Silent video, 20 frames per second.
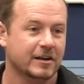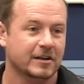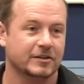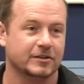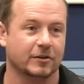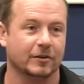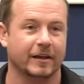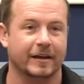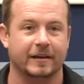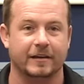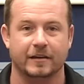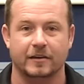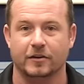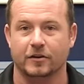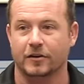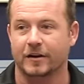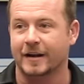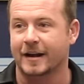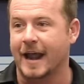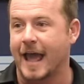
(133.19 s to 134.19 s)
So like
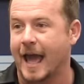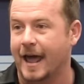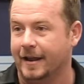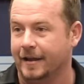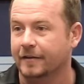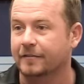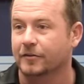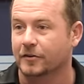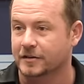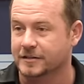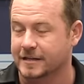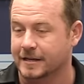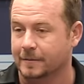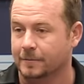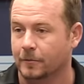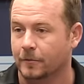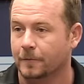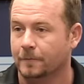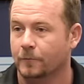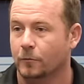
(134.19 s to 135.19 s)
you're in an attic, for
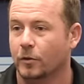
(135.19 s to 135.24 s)
example,